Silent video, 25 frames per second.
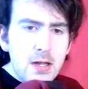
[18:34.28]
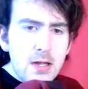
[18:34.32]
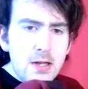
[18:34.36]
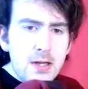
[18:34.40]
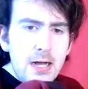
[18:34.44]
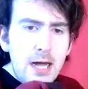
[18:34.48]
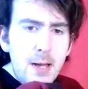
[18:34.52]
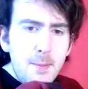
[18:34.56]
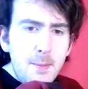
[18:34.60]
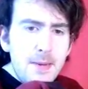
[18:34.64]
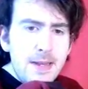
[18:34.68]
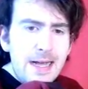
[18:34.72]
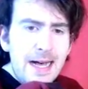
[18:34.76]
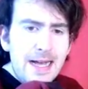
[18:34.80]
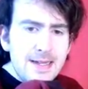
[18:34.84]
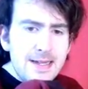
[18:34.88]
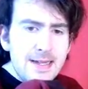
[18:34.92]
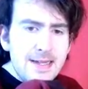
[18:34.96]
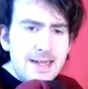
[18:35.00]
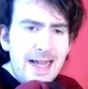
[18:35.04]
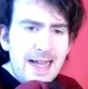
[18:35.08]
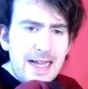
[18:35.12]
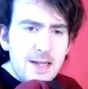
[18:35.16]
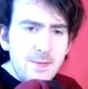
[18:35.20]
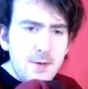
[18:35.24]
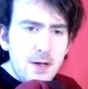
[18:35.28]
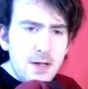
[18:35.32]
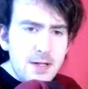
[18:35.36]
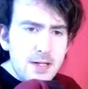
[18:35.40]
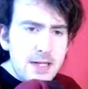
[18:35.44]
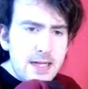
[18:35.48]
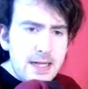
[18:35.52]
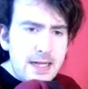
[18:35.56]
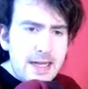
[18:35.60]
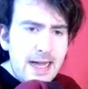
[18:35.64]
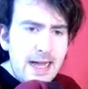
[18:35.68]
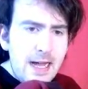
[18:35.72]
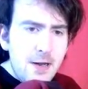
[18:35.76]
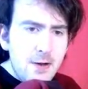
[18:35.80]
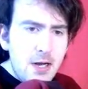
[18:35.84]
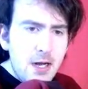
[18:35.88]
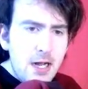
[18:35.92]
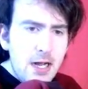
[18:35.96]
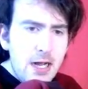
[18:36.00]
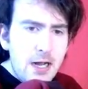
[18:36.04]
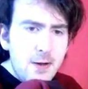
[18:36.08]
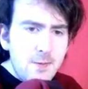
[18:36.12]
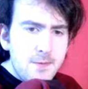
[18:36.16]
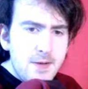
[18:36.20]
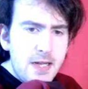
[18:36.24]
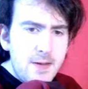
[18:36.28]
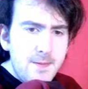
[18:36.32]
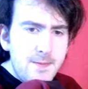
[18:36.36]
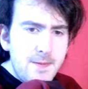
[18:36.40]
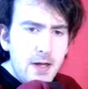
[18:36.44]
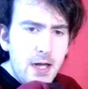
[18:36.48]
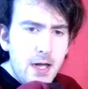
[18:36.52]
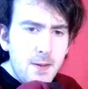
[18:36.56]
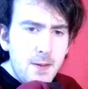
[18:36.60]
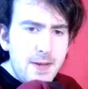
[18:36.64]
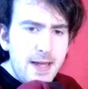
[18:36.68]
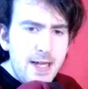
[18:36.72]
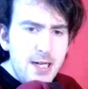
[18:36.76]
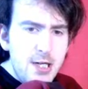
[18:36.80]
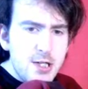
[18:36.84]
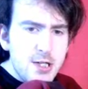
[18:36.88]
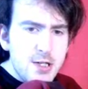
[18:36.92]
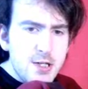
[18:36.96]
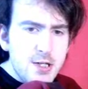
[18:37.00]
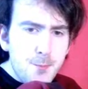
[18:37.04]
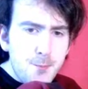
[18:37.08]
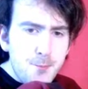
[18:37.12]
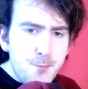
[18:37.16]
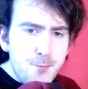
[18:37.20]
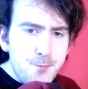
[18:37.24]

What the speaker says: No, but that's the next one that's going to get refurbished.